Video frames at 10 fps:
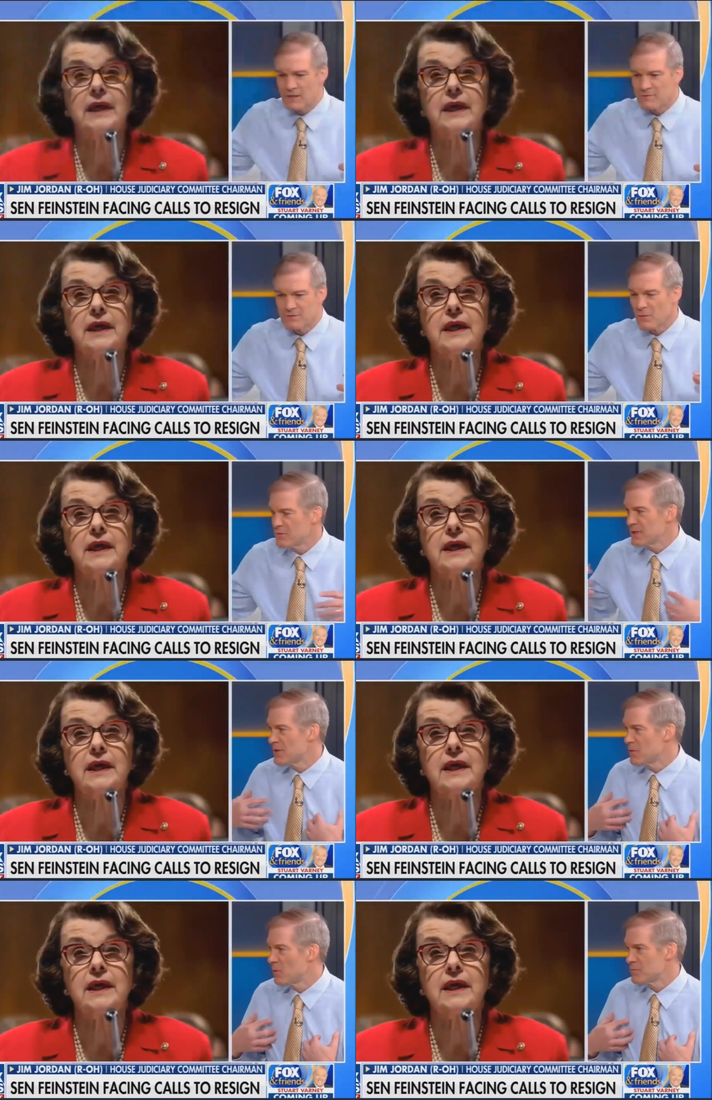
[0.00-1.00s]
Speaker 1: they don't
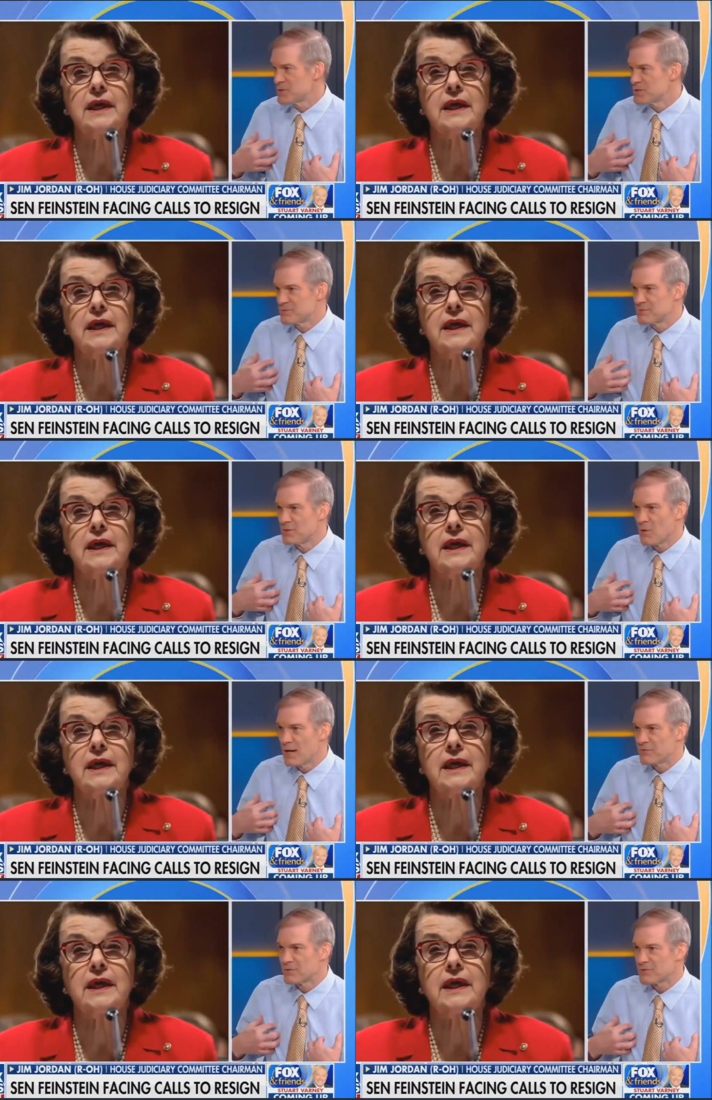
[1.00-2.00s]
think they won't just
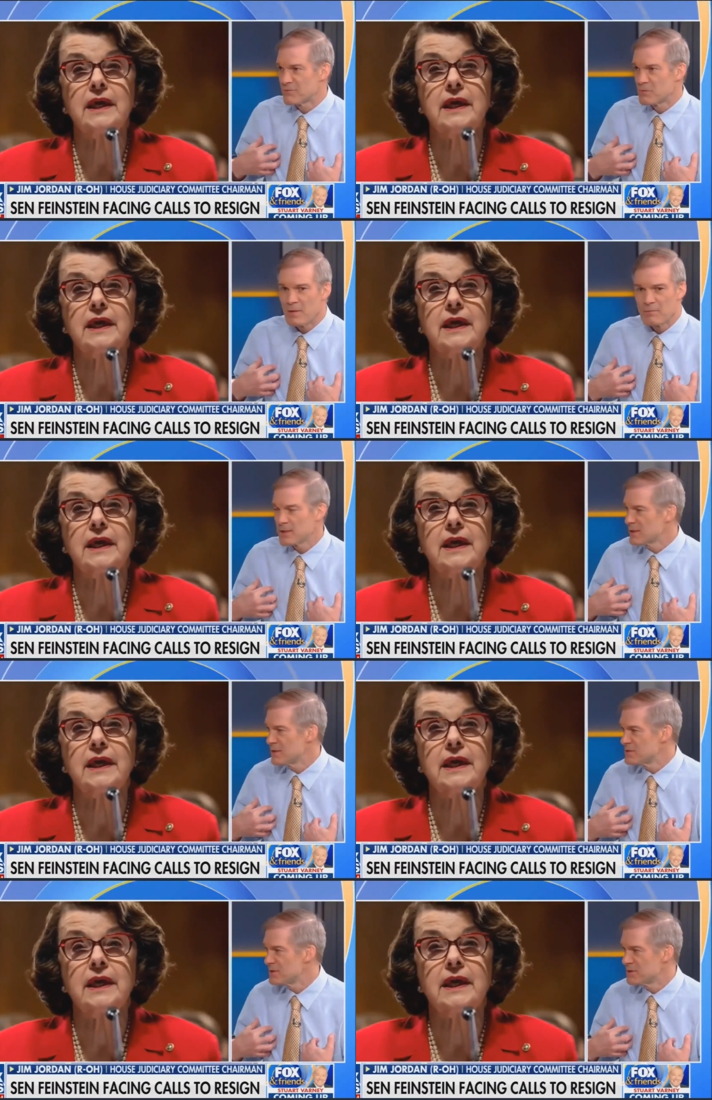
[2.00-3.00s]
go after
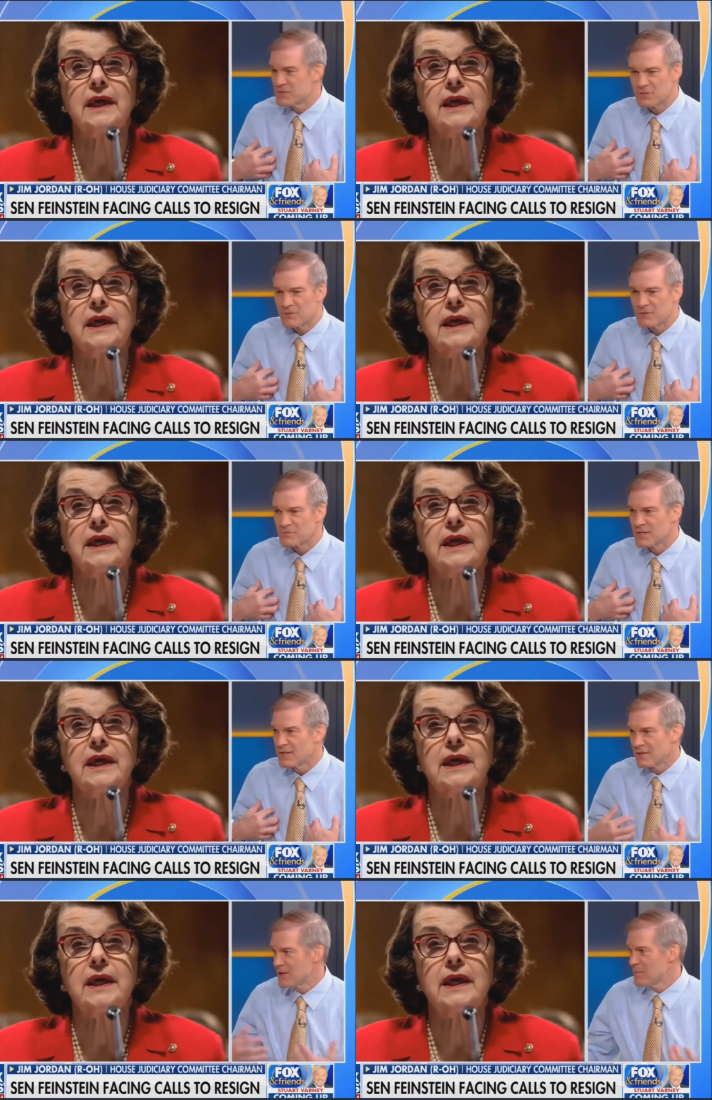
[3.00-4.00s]
Republicans and conservatives.
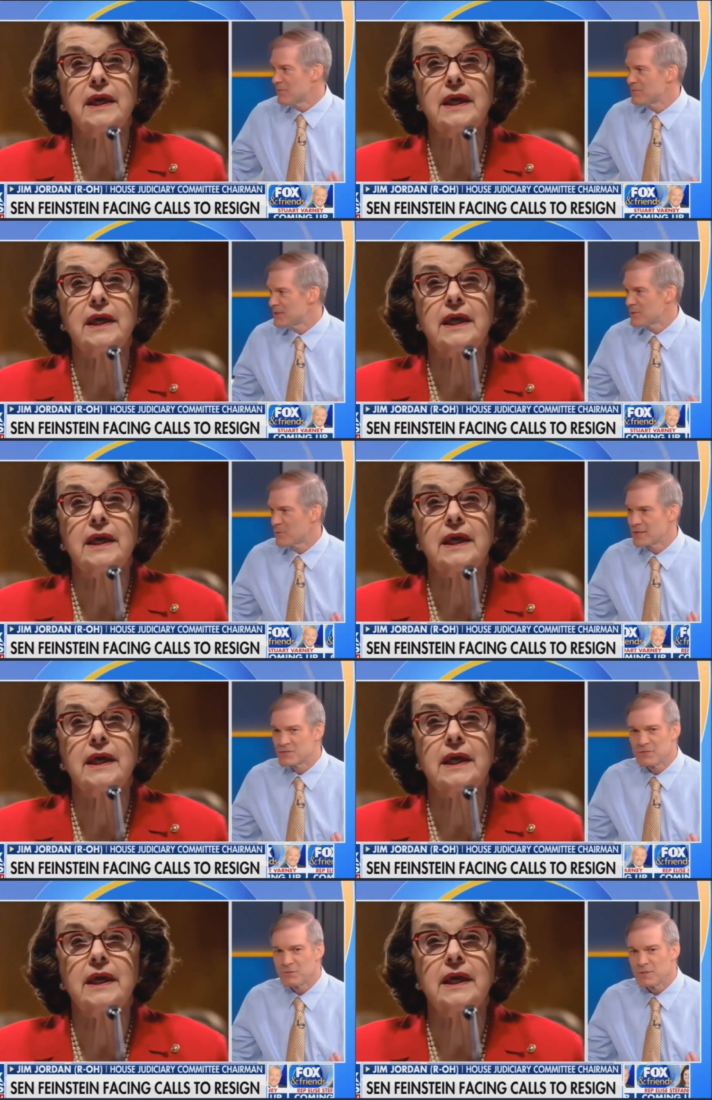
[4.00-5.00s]
They'll come after
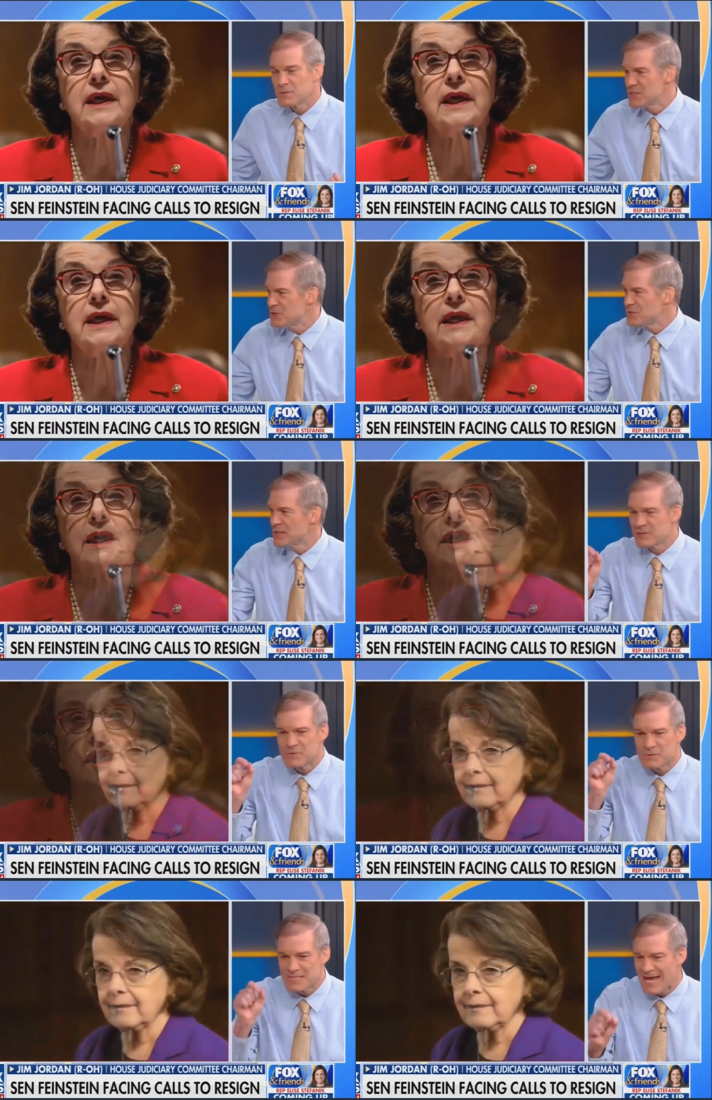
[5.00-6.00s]
Democrats, too. And it was interesting
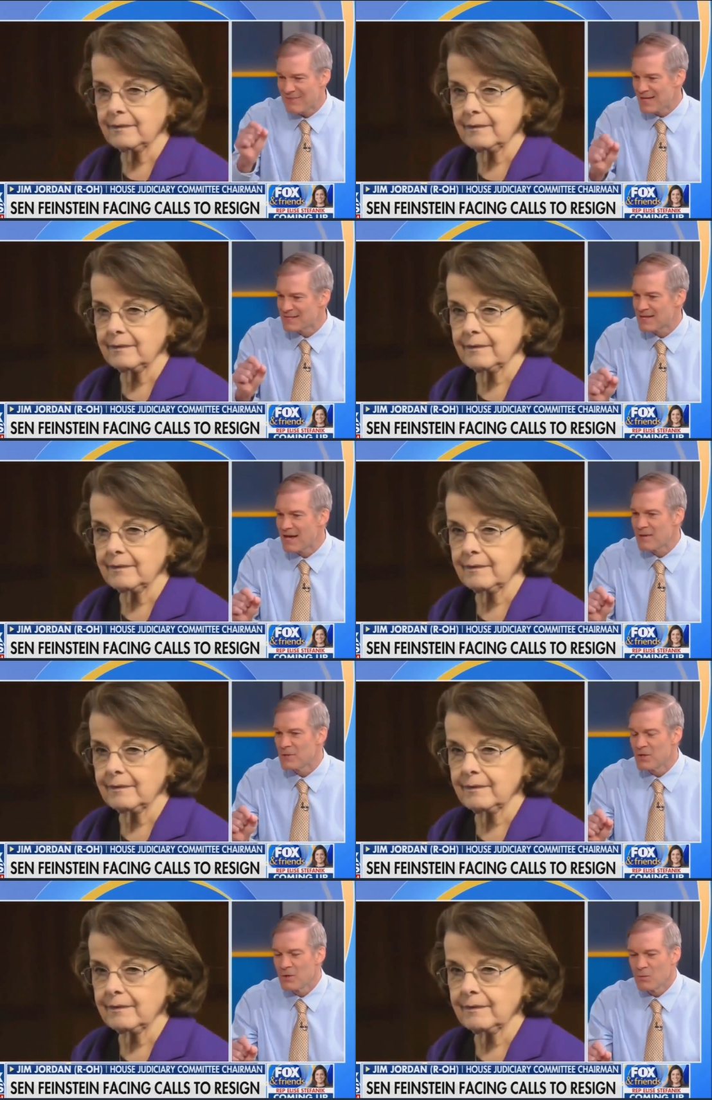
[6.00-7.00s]
because at that
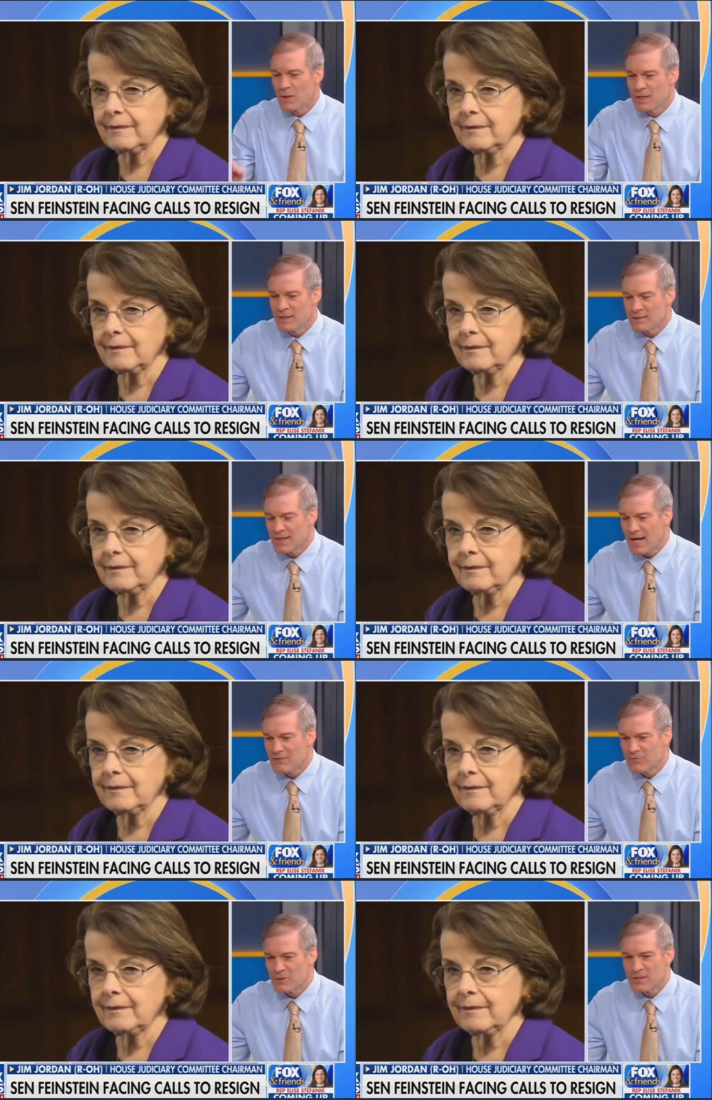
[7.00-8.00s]
time when in
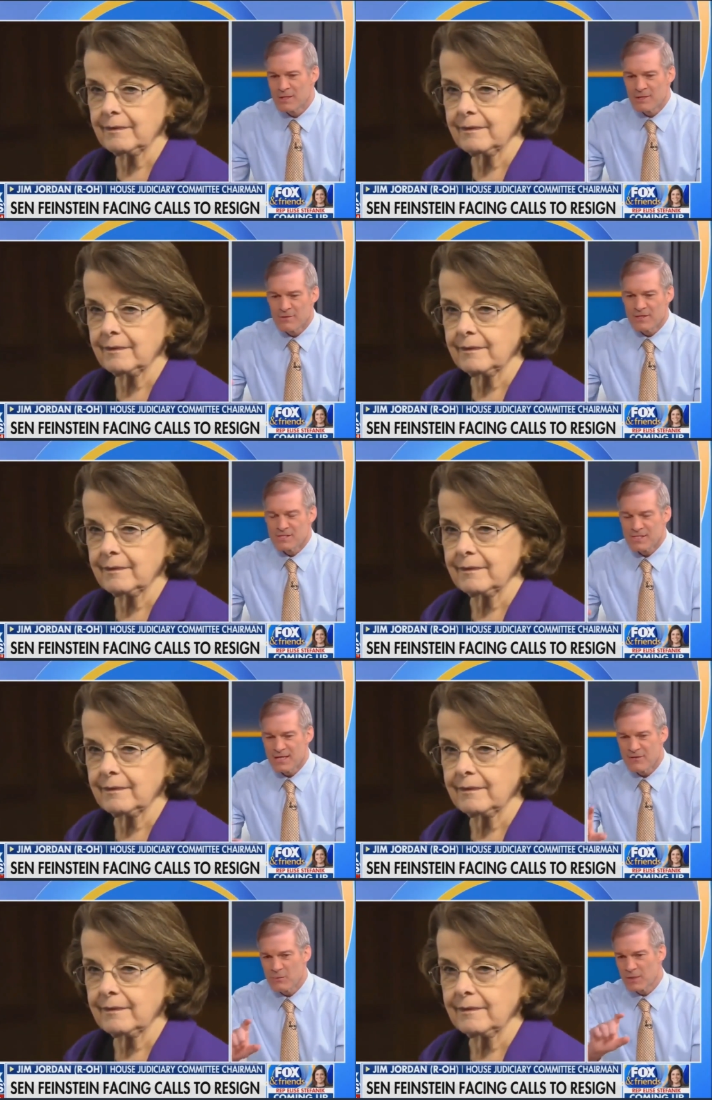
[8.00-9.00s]
California, they
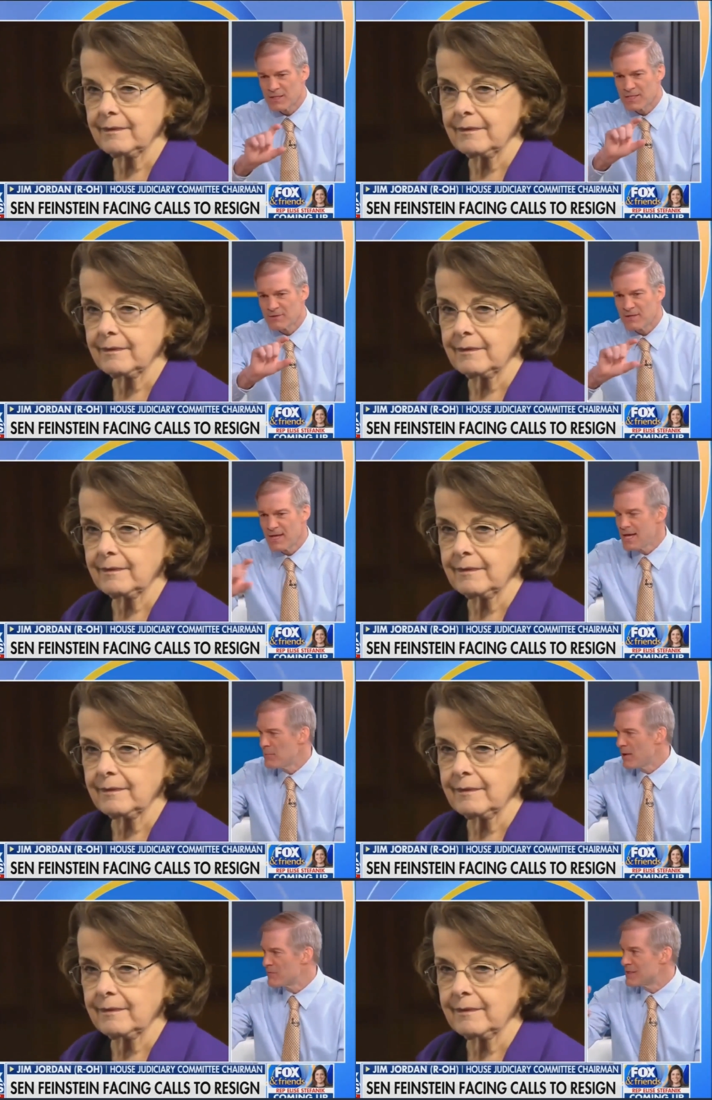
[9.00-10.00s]
decided they were going to take the
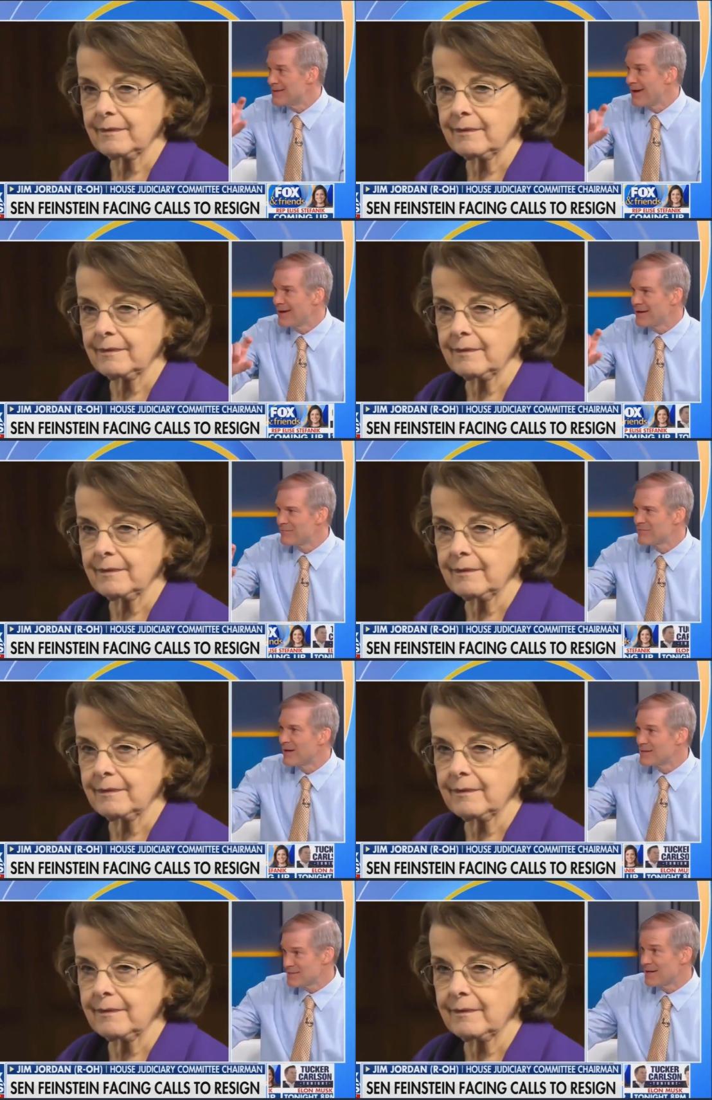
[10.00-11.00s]
name off the Dianne
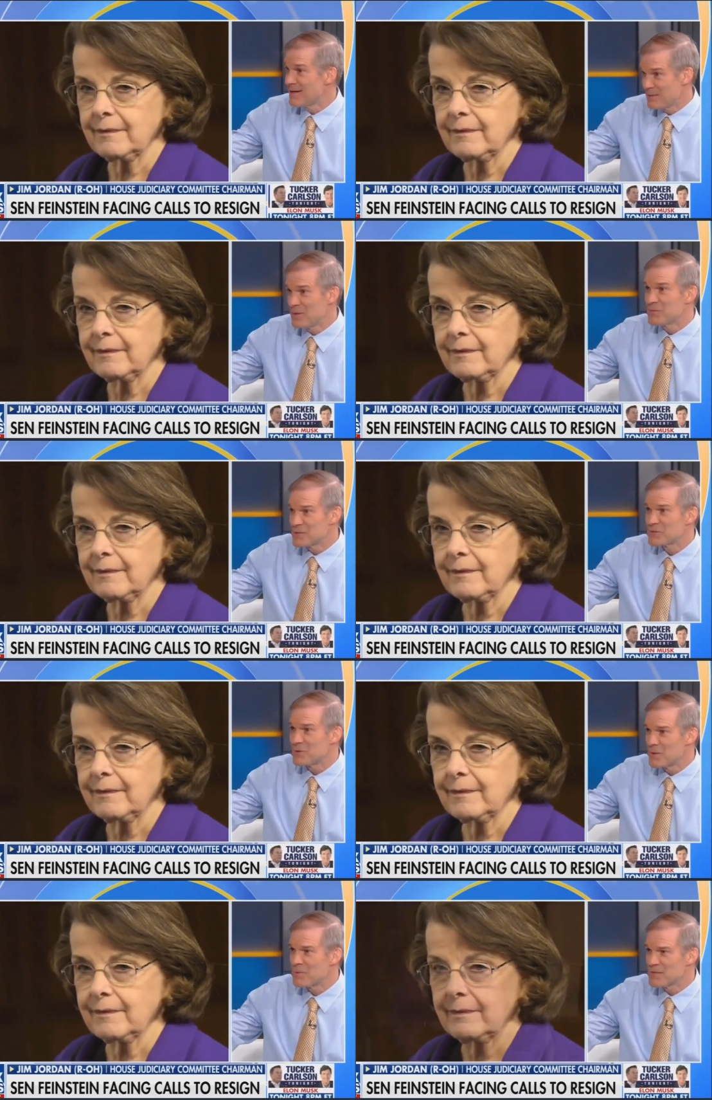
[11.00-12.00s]
Feinstein Elementary
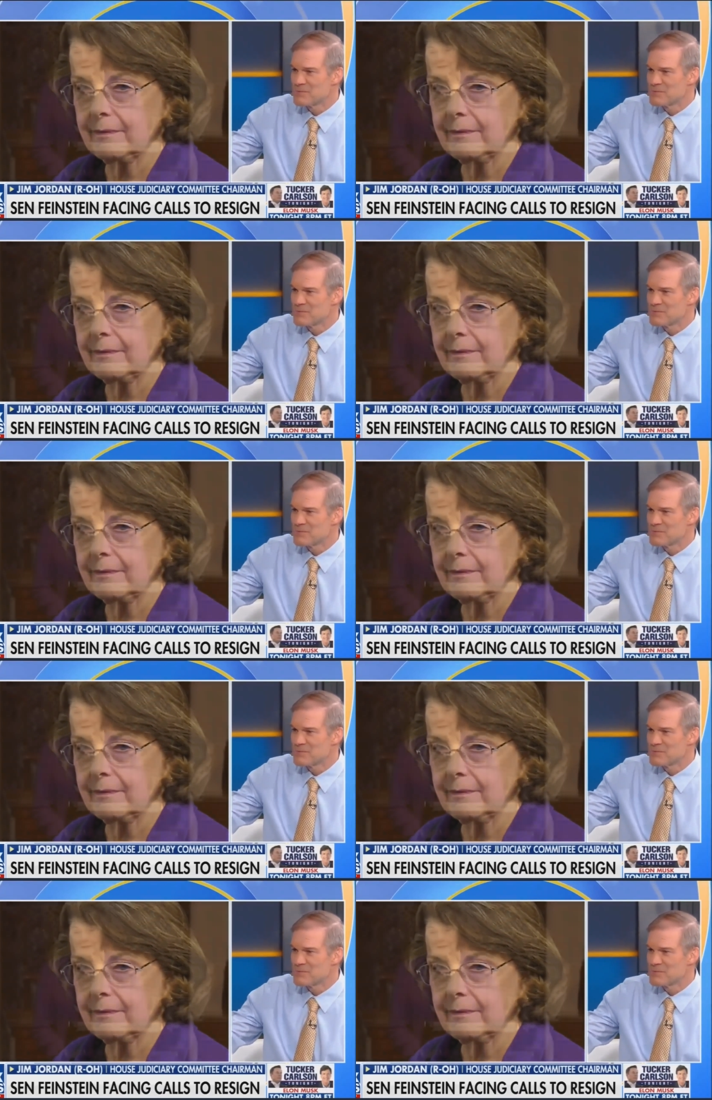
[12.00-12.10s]
School. Remember